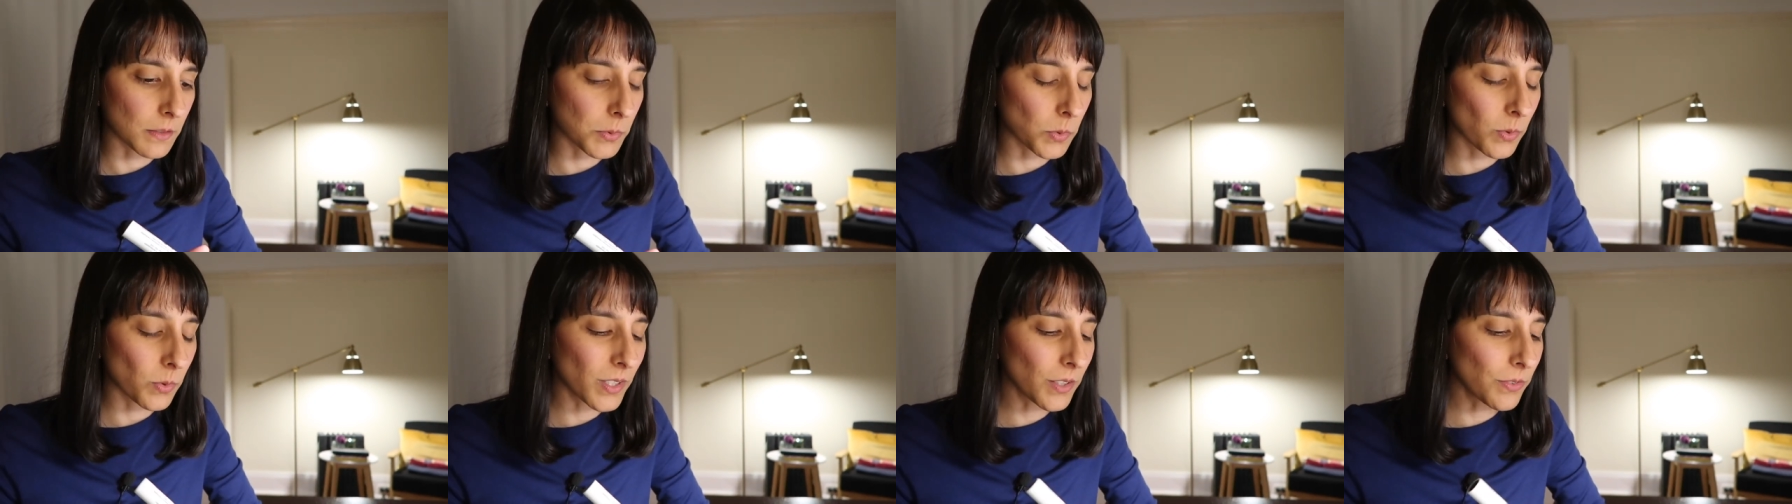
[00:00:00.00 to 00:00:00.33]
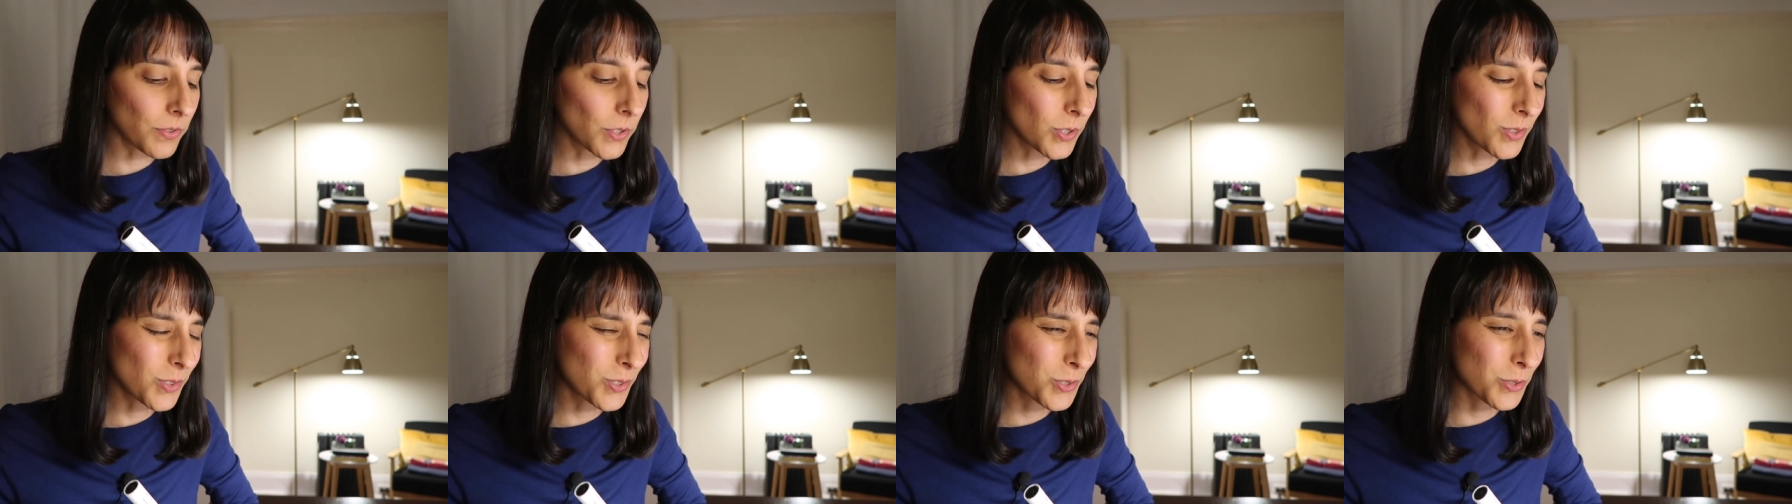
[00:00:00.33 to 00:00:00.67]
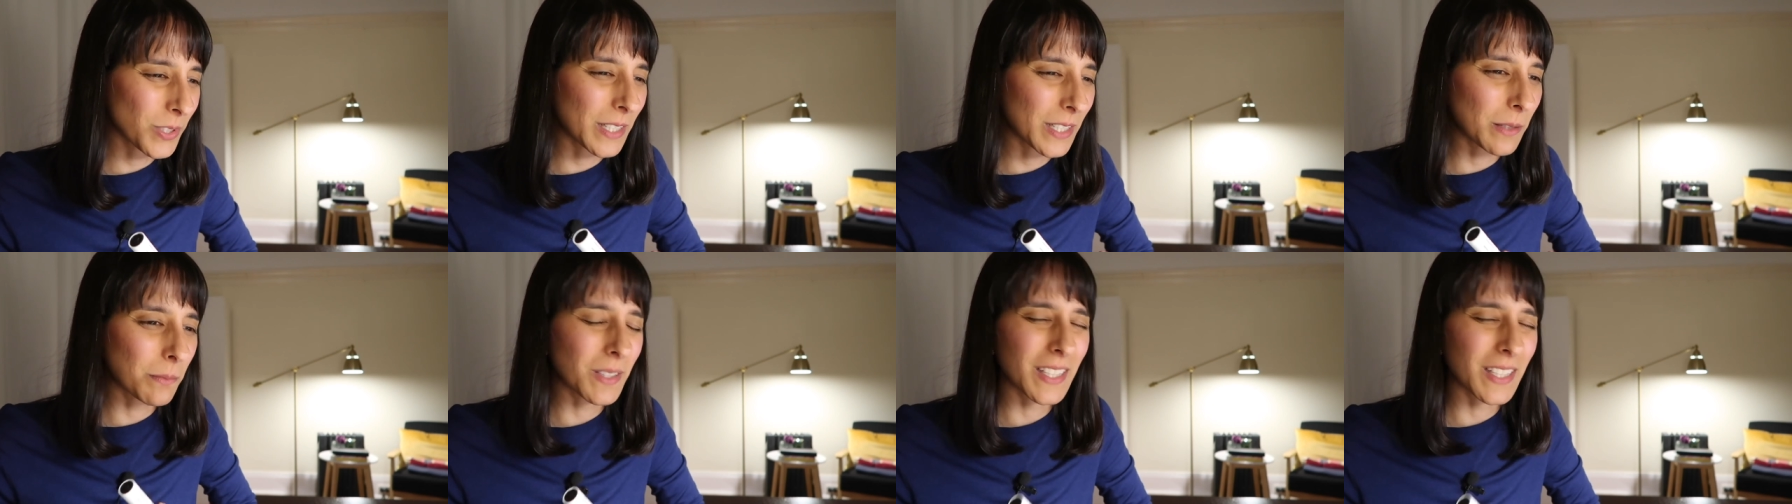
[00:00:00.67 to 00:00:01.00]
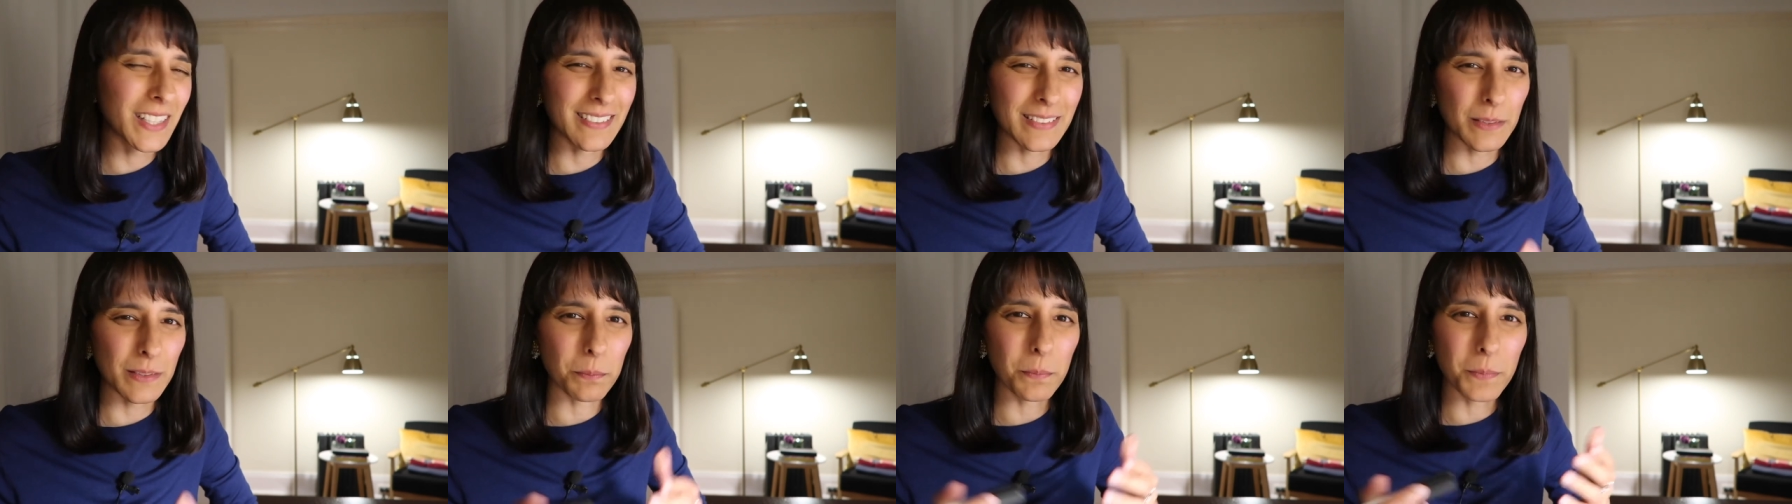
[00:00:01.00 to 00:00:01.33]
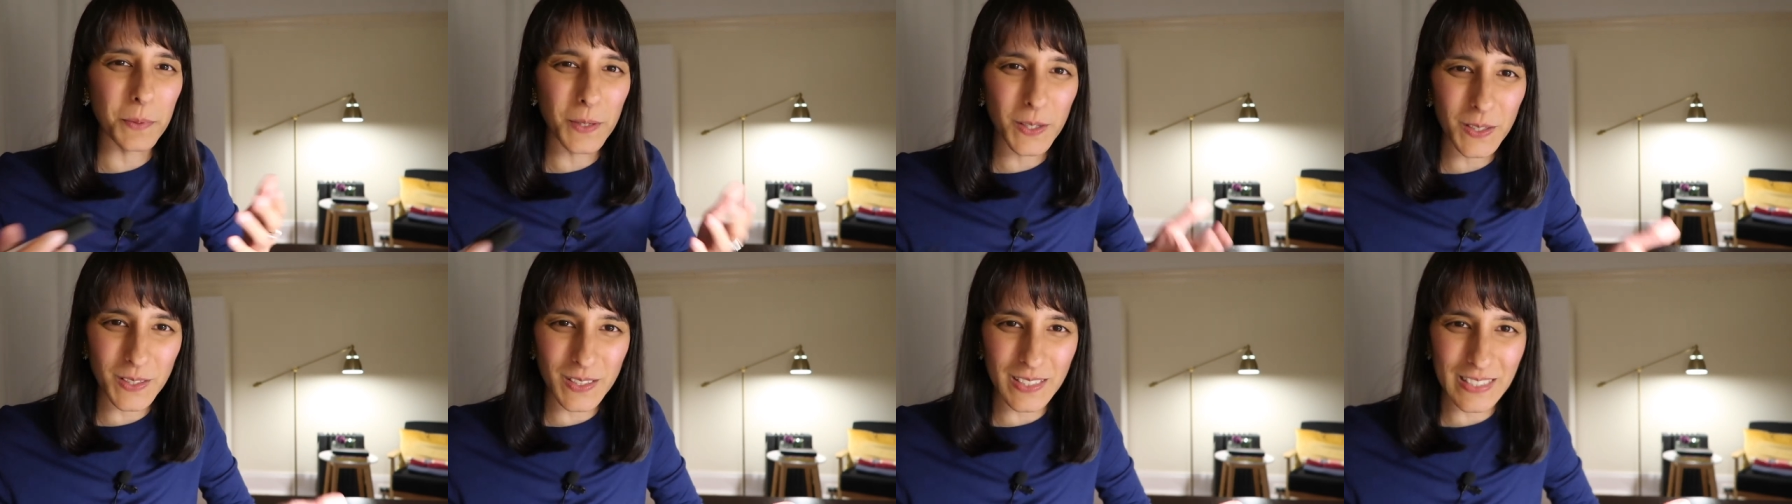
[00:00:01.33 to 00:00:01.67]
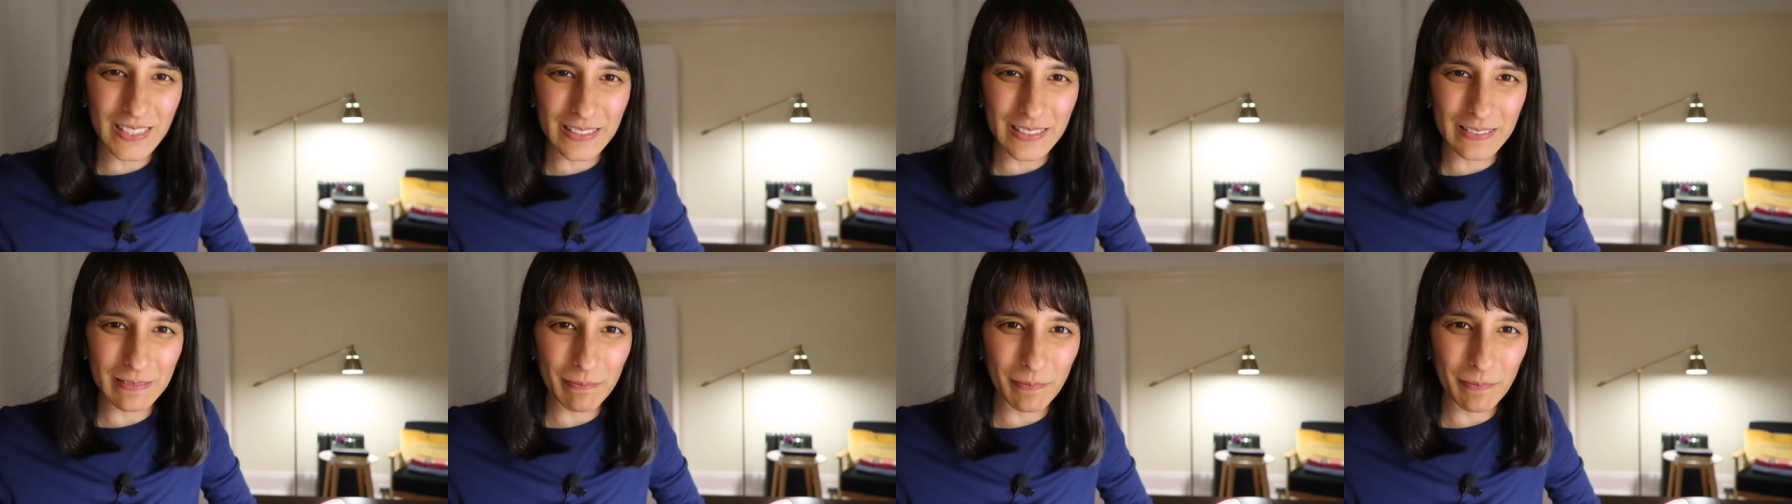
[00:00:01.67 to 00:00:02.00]
But what if your dream is a
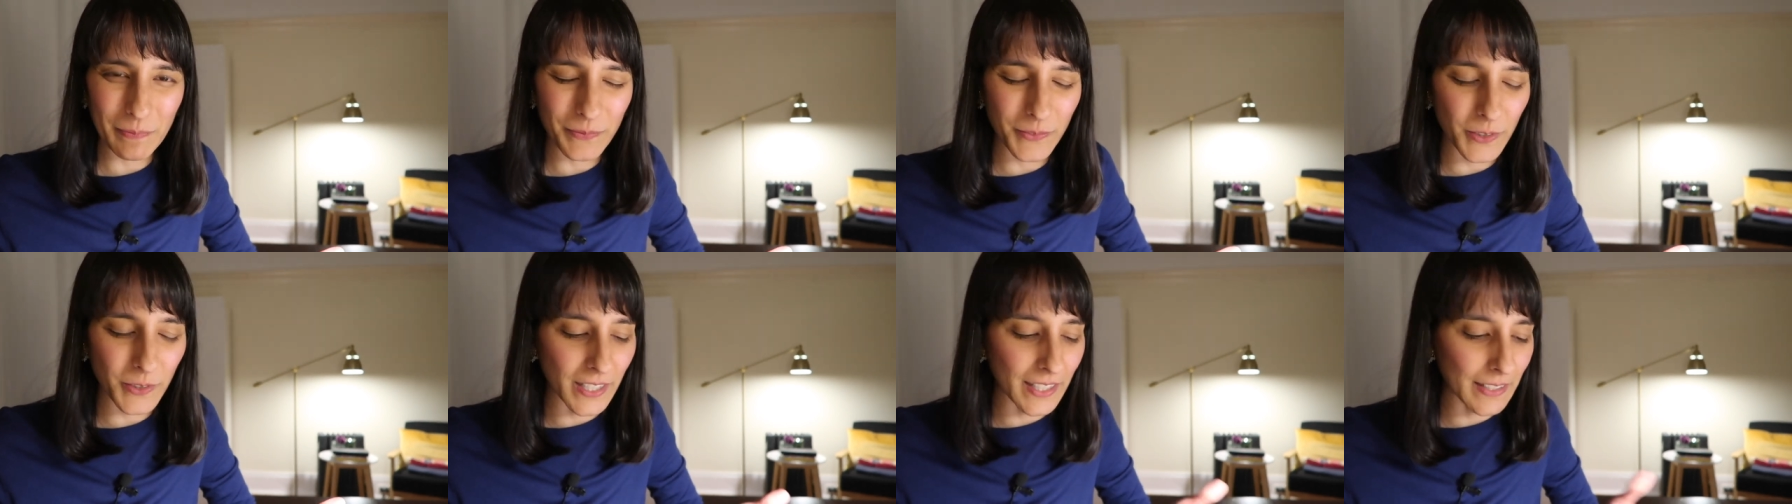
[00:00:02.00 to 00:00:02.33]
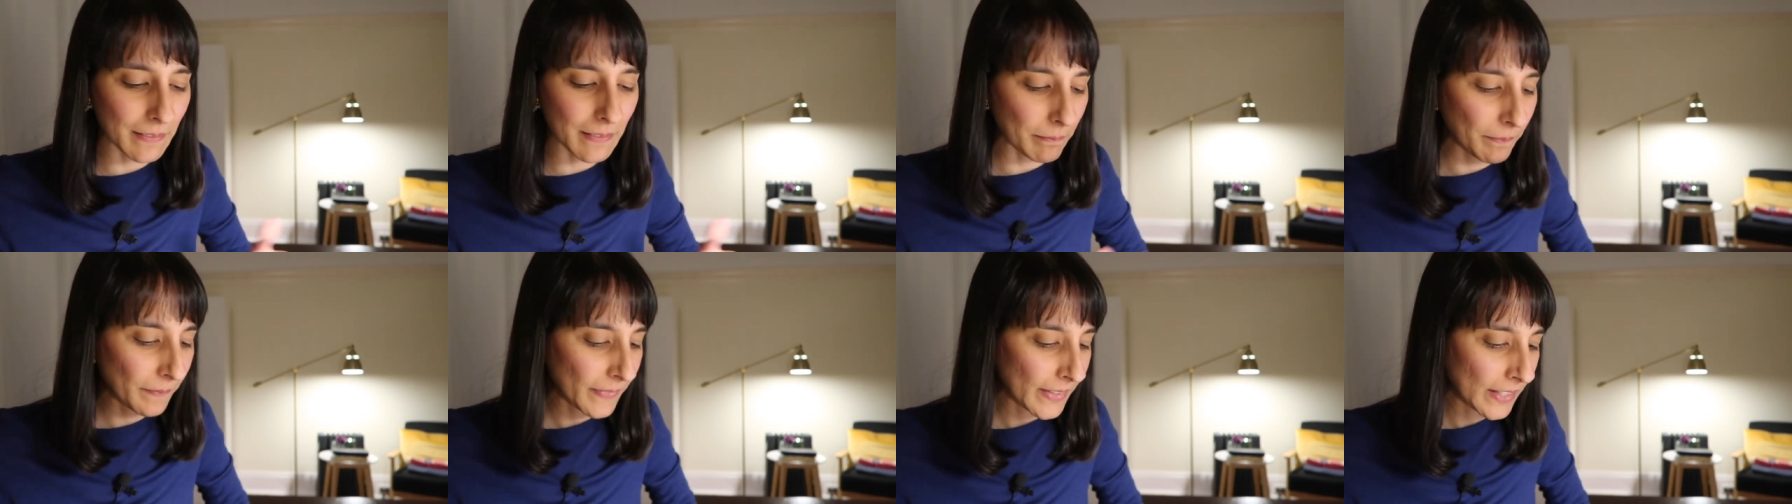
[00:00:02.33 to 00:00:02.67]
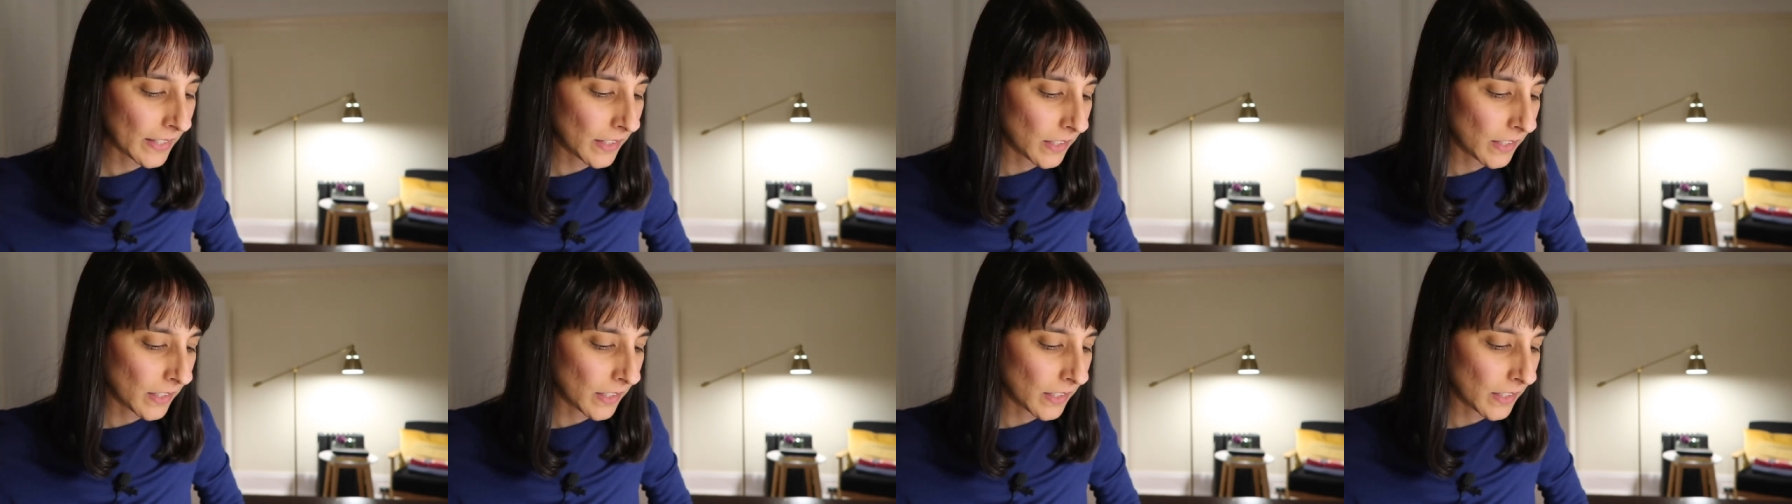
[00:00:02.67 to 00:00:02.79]
person, right?